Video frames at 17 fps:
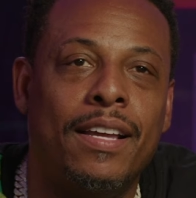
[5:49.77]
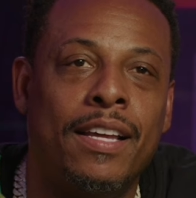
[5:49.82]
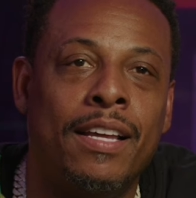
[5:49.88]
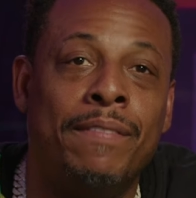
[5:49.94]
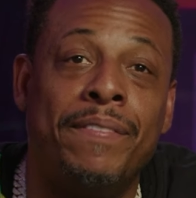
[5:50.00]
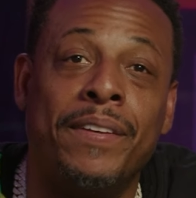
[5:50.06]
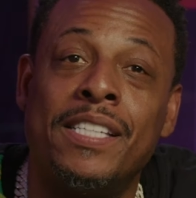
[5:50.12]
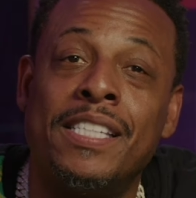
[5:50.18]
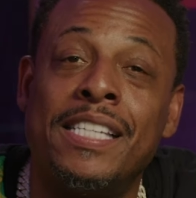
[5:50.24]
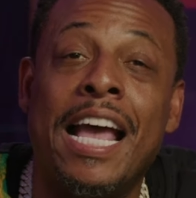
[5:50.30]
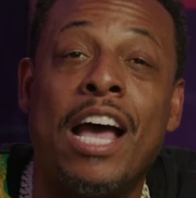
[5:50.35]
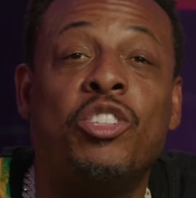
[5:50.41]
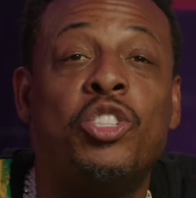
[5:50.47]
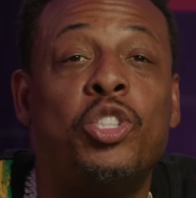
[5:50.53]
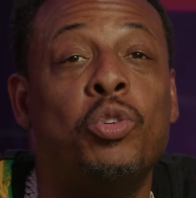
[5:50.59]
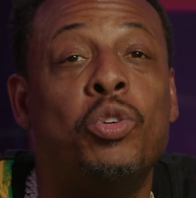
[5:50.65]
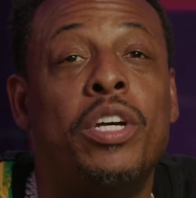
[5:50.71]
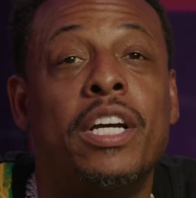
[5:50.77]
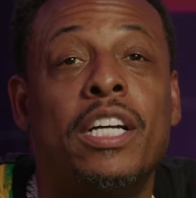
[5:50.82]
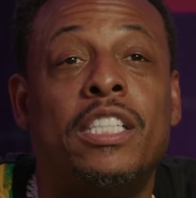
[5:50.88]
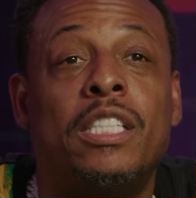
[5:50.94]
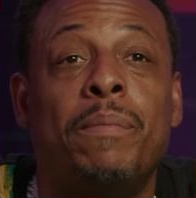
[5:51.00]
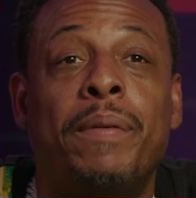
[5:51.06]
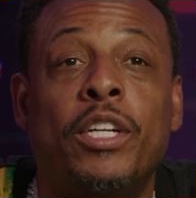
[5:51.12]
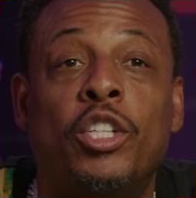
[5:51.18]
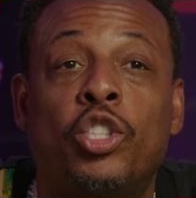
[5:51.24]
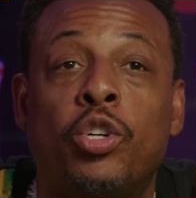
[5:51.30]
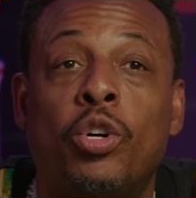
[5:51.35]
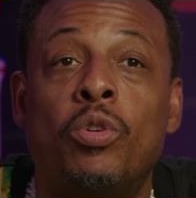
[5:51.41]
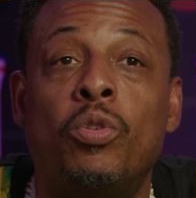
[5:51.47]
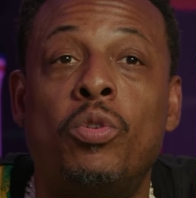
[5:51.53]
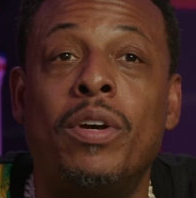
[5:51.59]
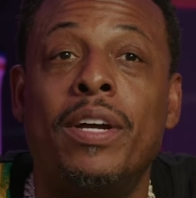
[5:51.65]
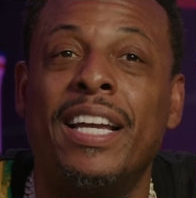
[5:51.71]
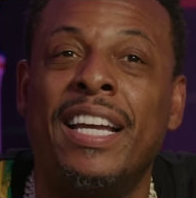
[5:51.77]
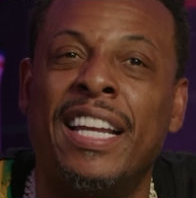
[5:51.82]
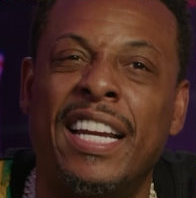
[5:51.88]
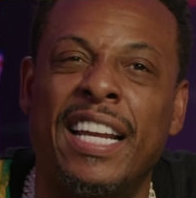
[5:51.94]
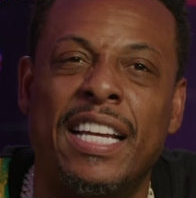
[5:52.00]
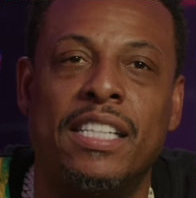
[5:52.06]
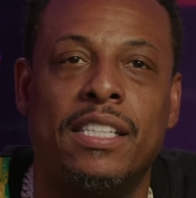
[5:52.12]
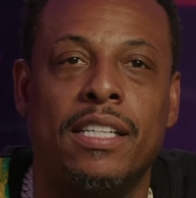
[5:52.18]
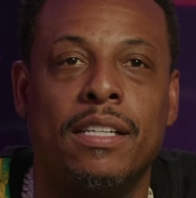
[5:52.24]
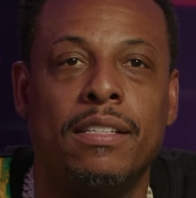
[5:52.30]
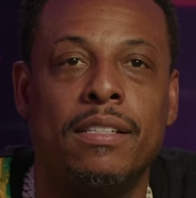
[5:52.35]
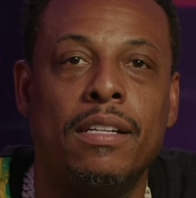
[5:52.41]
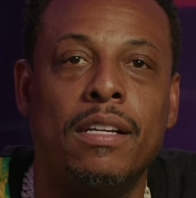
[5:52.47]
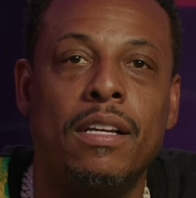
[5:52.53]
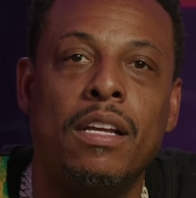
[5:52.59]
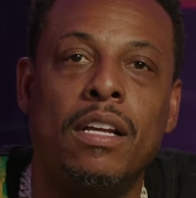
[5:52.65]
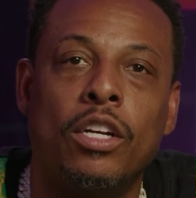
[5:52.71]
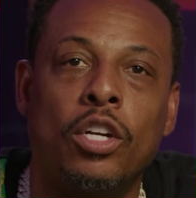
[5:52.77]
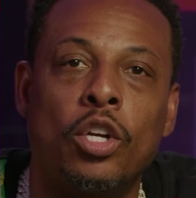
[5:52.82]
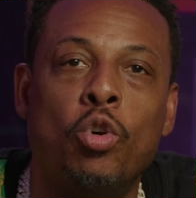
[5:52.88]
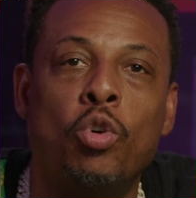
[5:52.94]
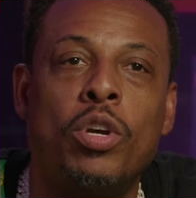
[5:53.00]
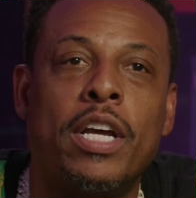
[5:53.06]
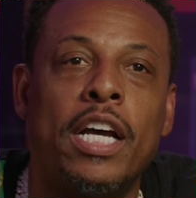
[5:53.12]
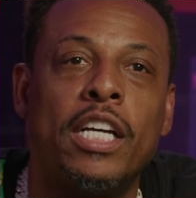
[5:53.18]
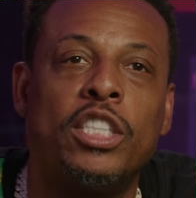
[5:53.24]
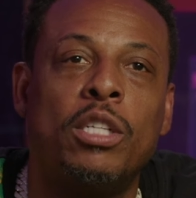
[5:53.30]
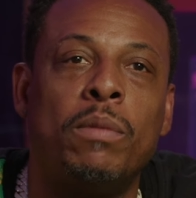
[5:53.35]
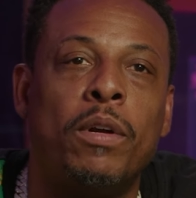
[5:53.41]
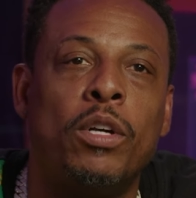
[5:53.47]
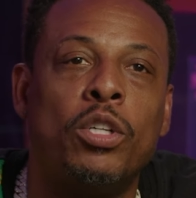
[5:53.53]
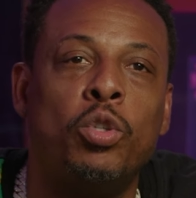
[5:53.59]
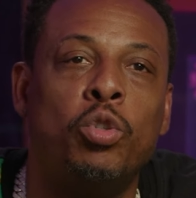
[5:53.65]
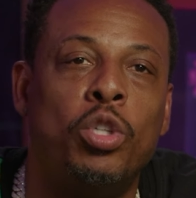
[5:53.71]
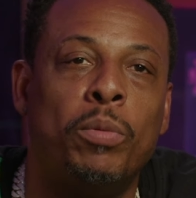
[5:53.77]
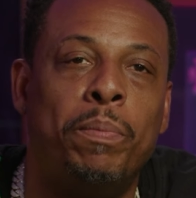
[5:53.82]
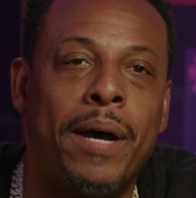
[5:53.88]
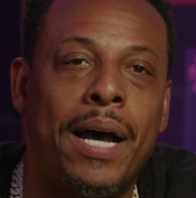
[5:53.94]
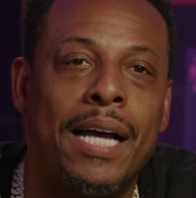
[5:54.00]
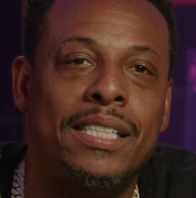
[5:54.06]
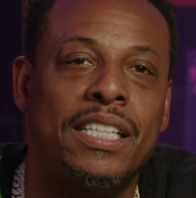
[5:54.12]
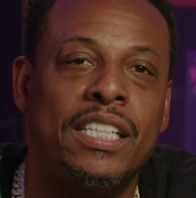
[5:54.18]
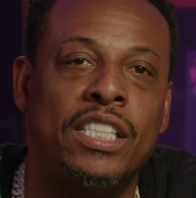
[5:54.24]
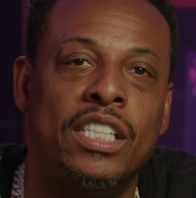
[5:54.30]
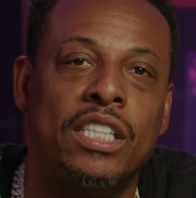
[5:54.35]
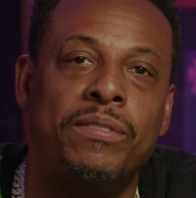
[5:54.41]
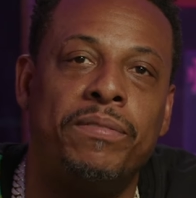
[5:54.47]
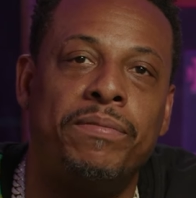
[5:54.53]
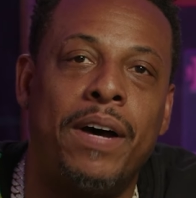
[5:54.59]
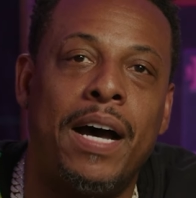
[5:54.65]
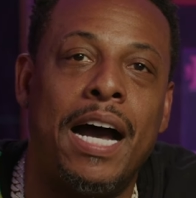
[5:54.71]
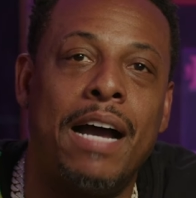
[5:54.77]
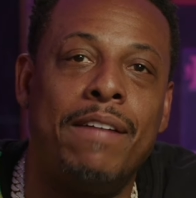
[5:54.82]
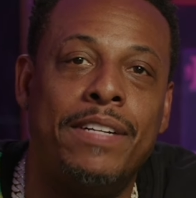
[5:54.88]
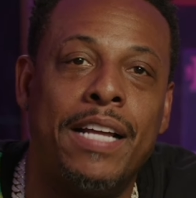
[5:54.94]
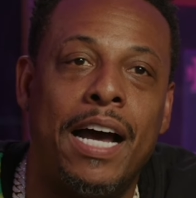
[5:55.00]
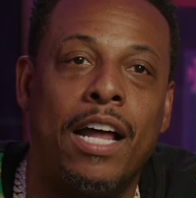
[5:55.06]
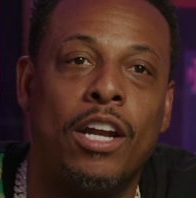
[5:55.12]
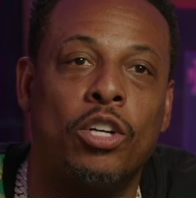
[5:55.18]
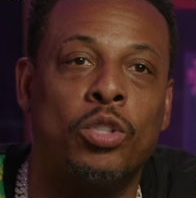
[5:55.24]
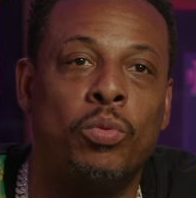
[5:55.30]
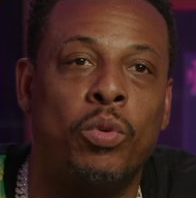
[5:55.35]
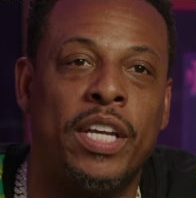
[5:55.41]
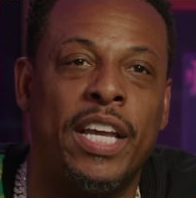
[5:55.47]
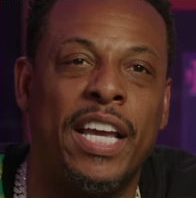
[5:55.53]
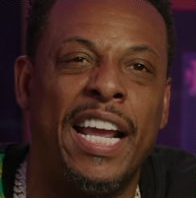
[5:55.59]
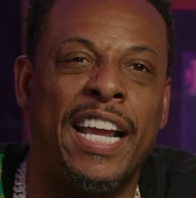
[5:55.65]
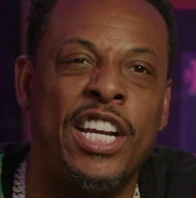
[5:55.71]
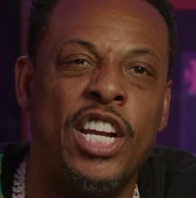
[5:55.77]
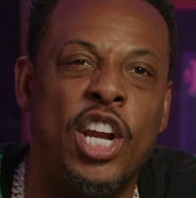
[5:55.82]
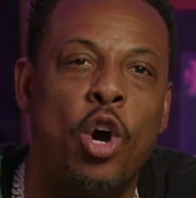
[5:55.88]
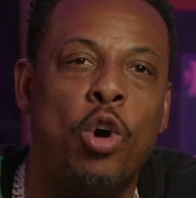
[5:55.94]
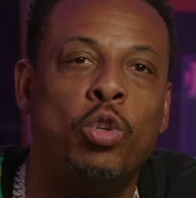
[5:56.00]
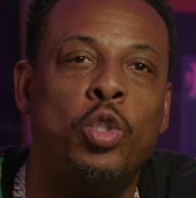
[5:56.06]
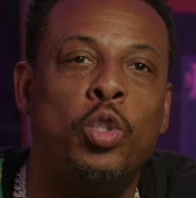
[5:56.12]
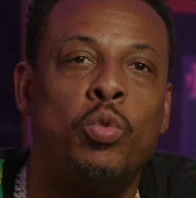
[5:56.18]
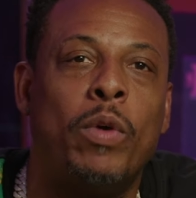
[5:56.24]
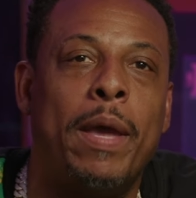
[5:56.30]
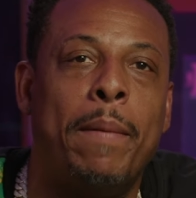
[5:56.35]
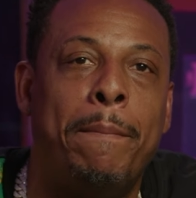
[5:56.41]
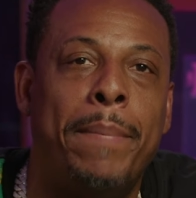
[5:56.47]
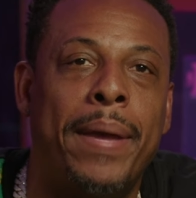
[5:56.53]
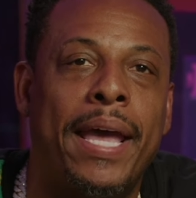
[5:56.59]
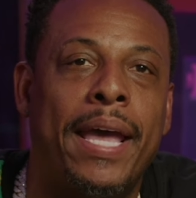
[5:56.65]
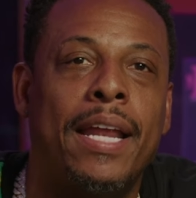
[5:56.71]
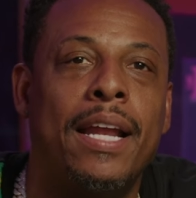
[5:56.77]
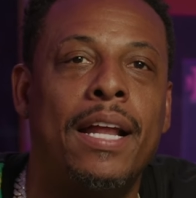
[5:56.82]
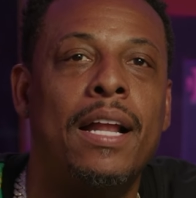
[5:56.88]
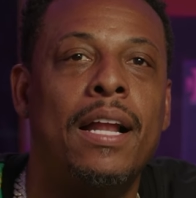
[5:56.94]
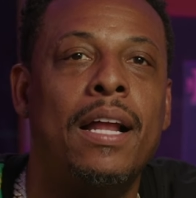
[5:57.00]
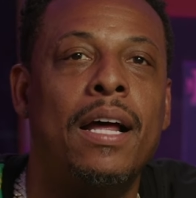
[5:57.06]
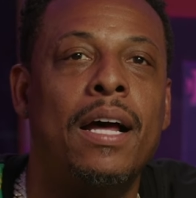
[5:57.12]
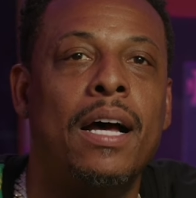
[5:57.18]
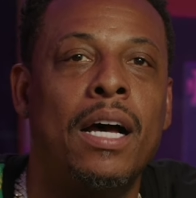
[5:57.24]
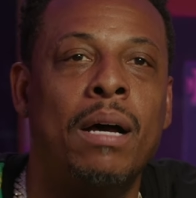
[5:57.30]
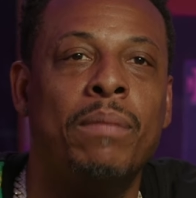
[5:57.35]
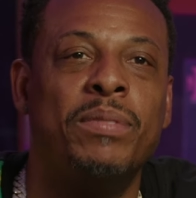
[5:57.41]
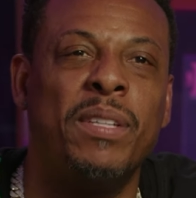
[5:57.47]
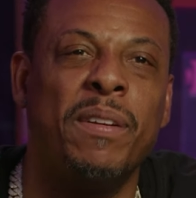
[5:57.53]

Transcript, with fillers: If it sounds too good to be true, it isn't. New customers who deposit just $5 will get a no-sweat bet up to